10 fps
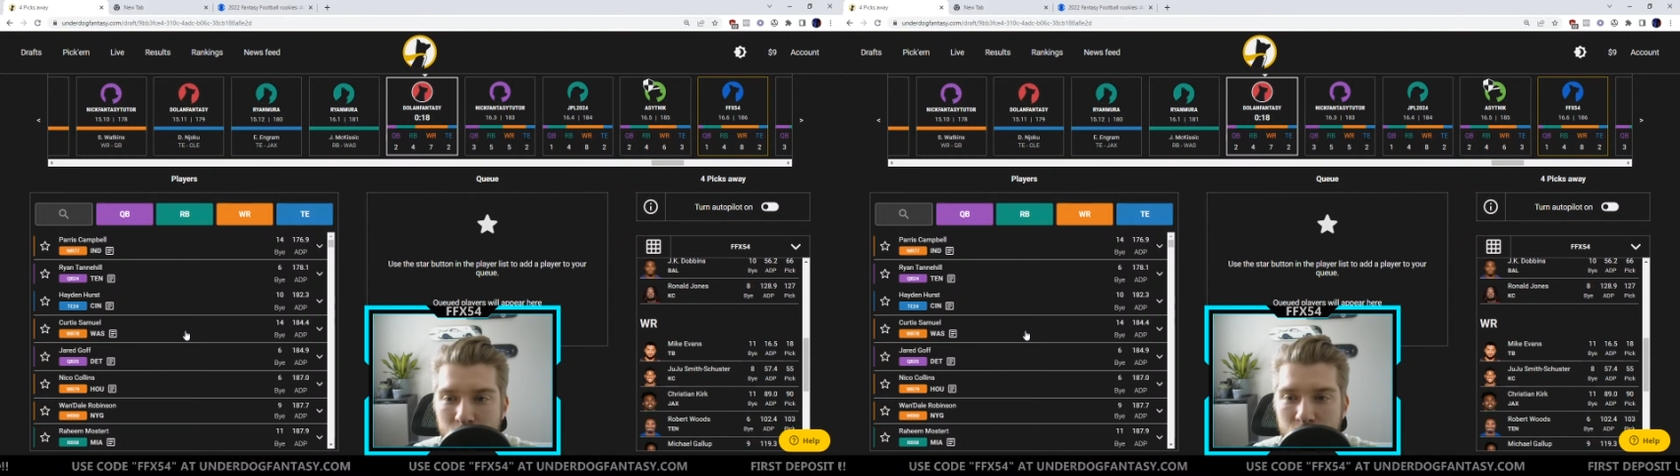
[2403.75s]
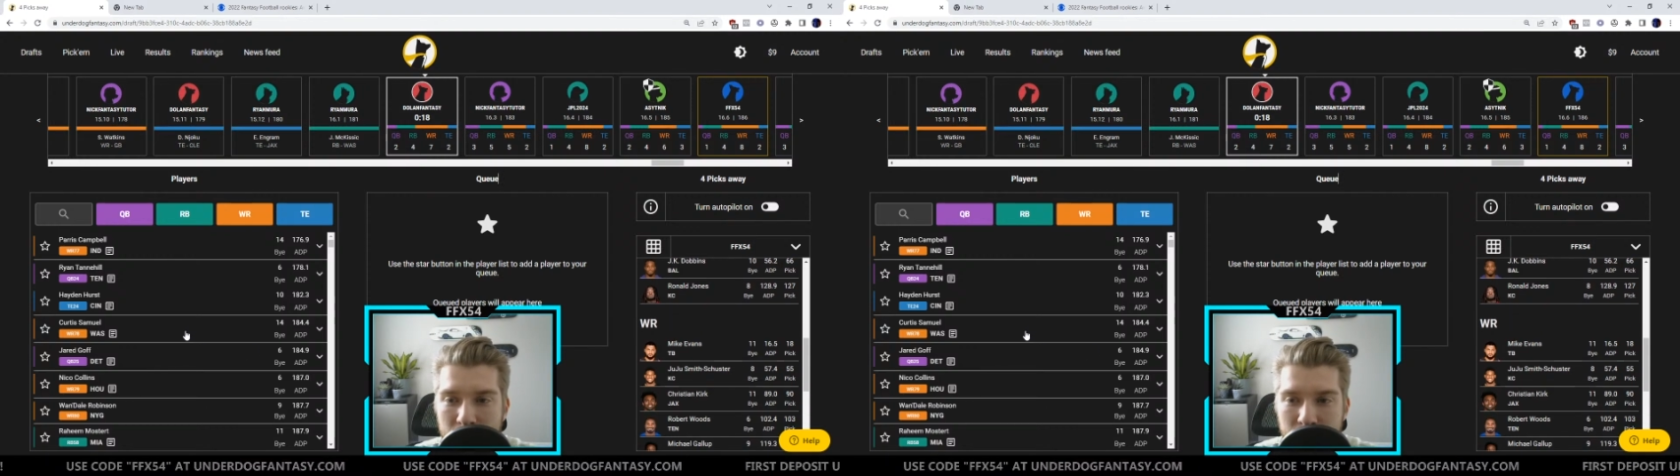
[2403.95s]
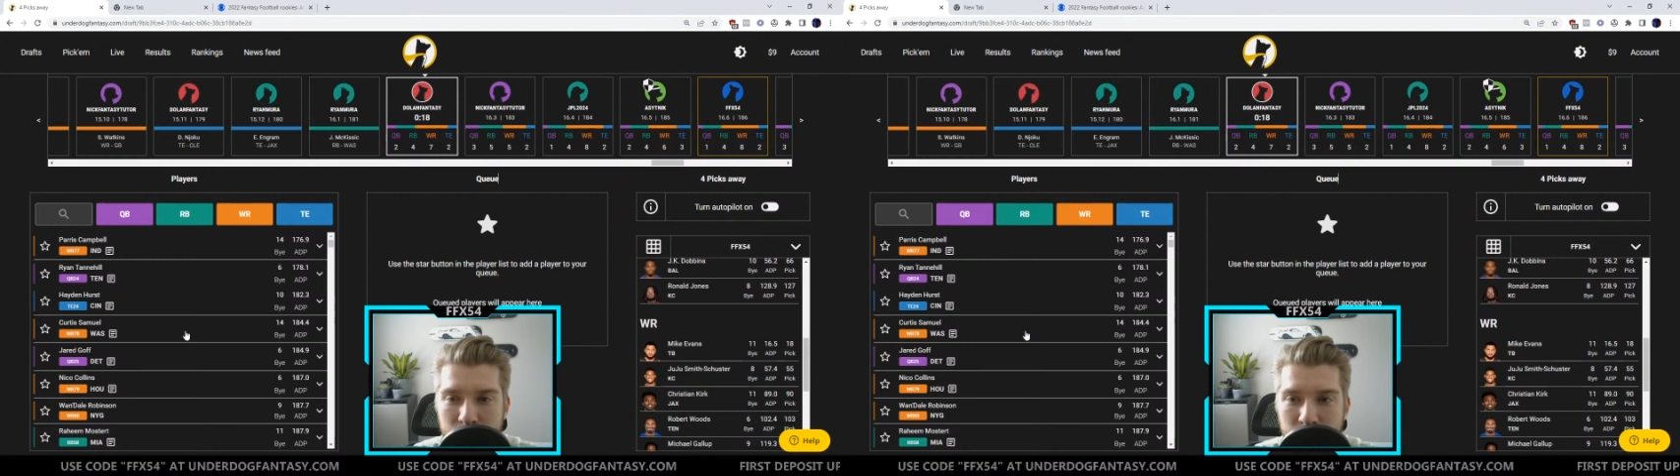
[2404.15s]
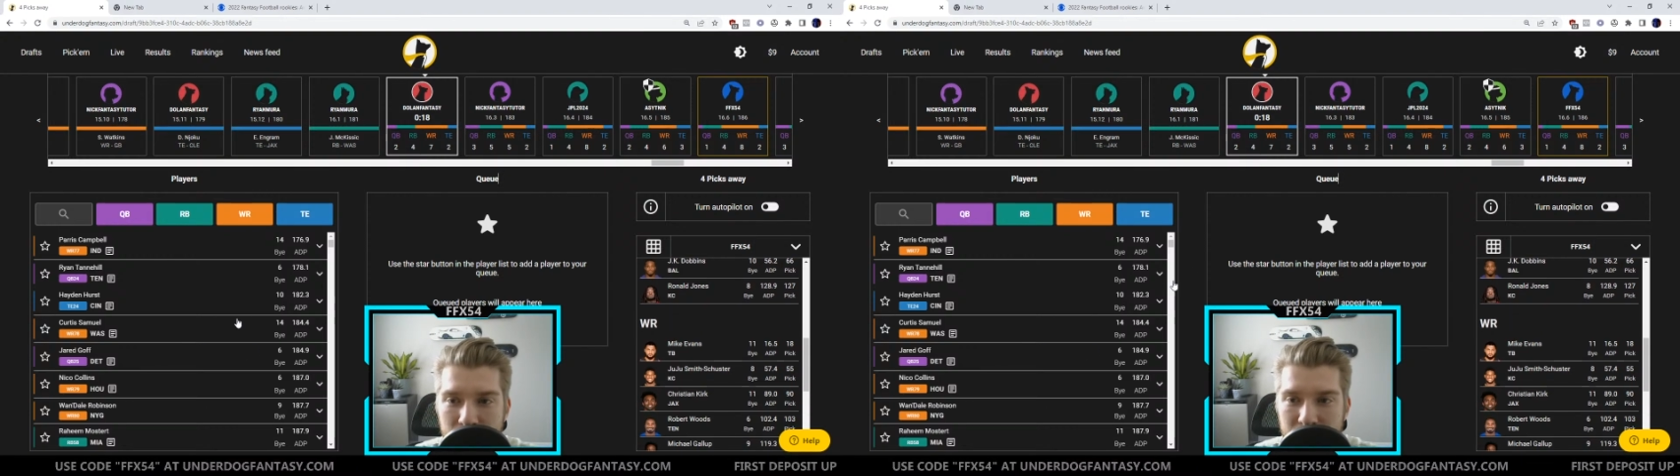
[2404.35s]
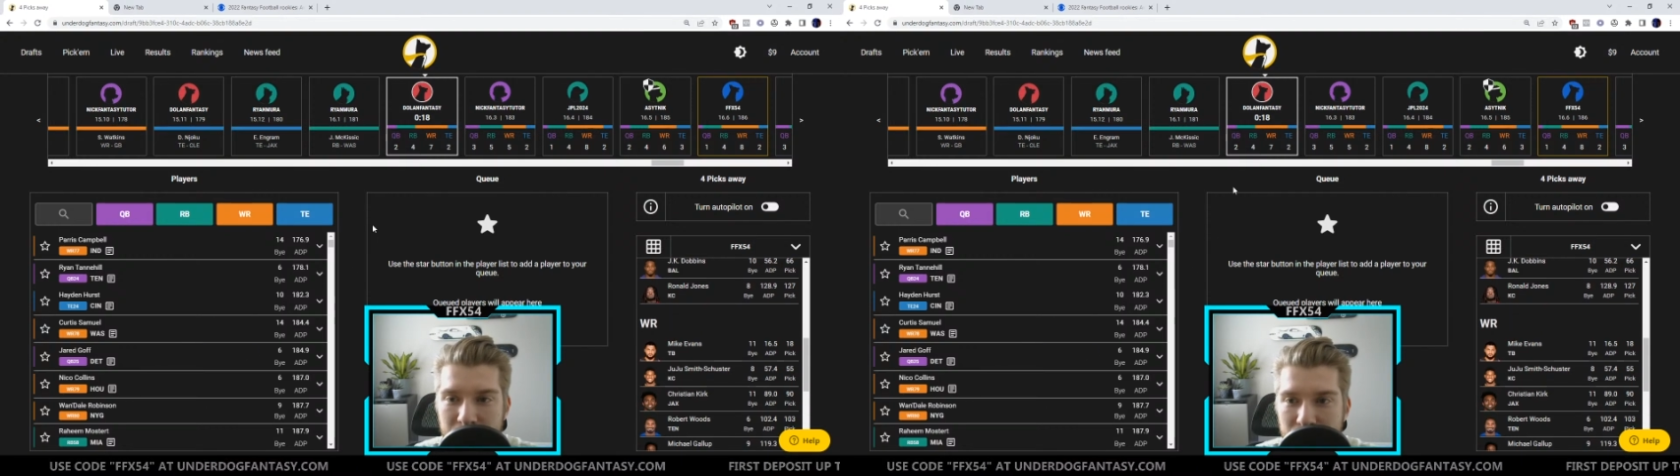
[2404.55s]
funny
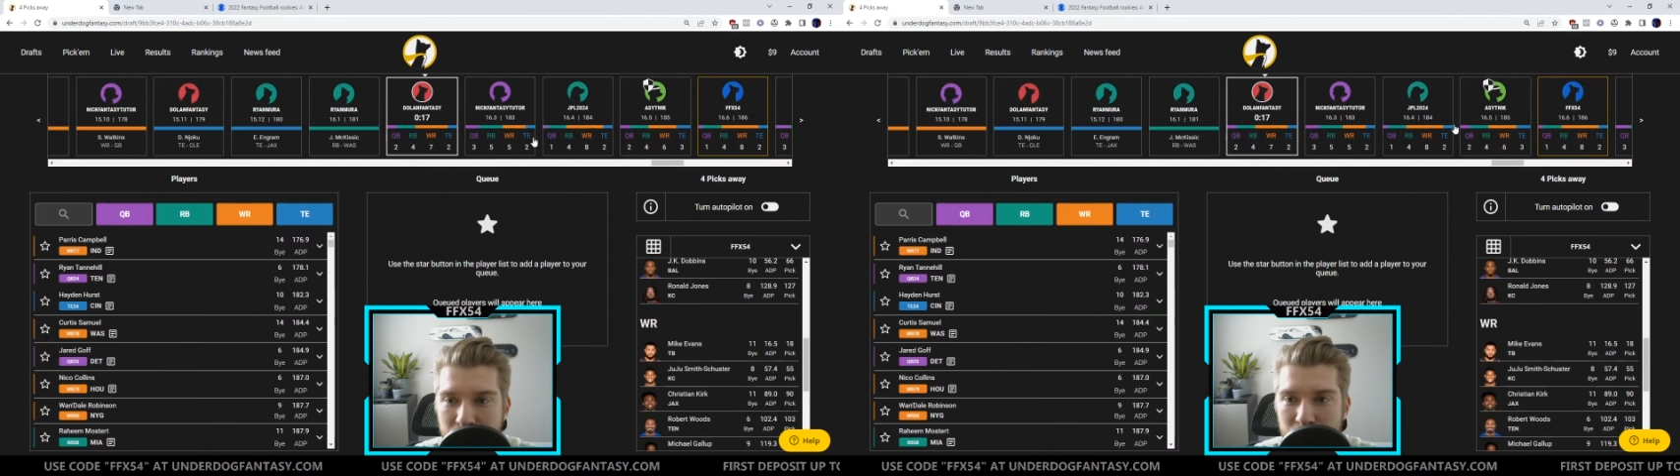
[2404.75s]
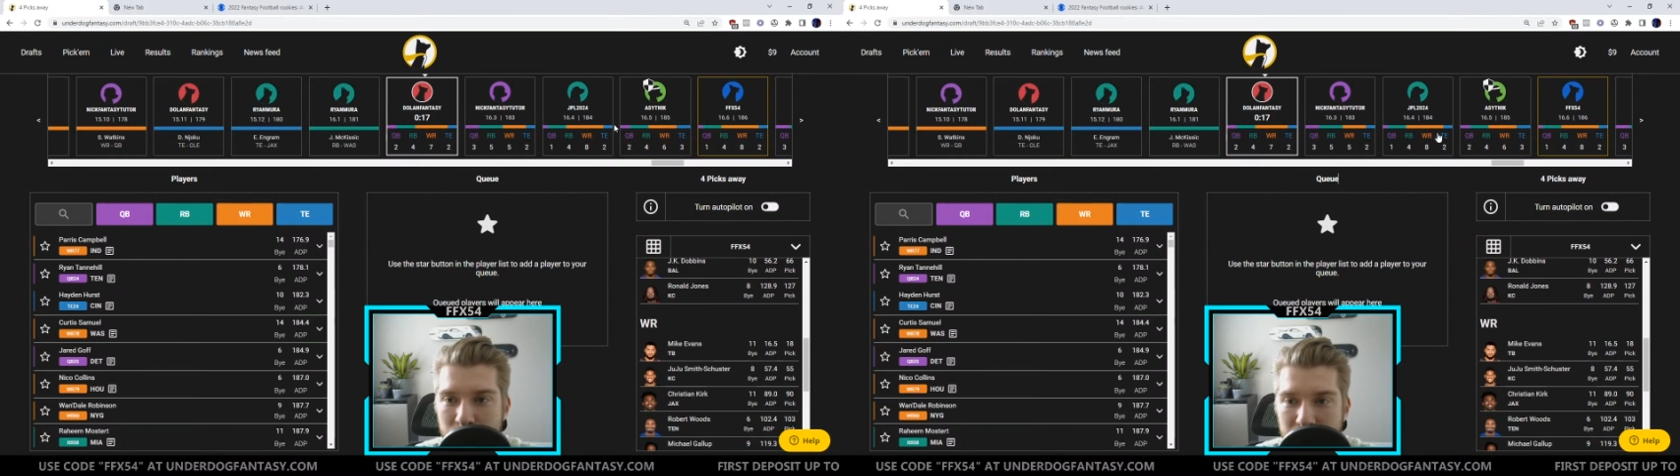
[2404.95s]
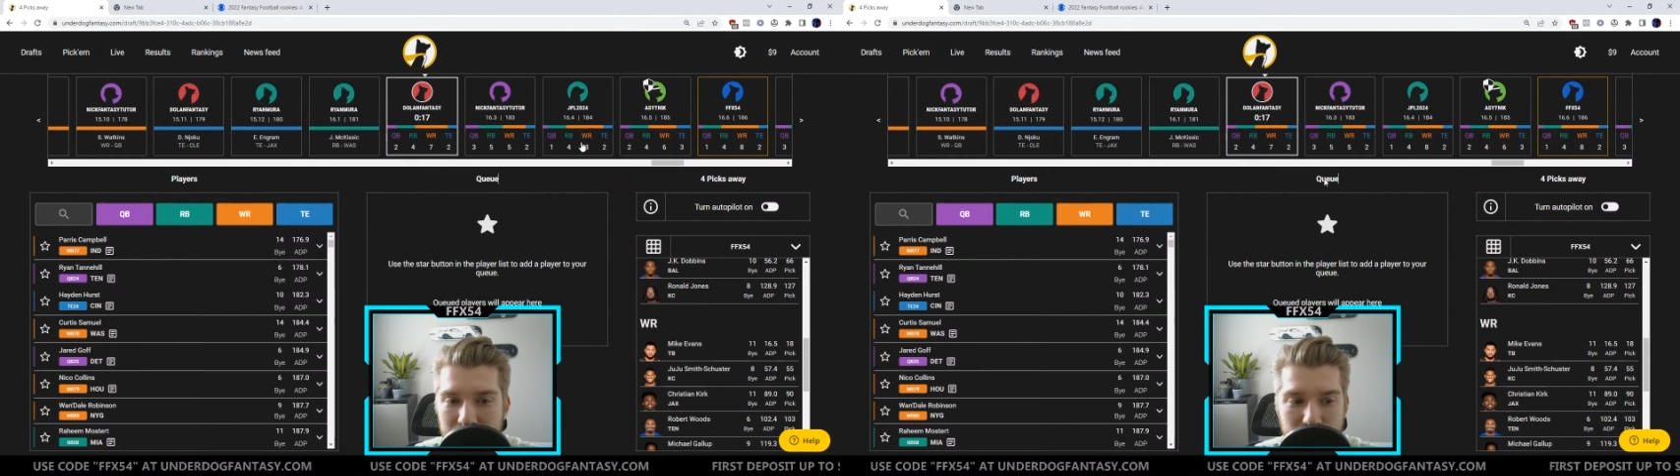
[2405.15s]
feeling that JP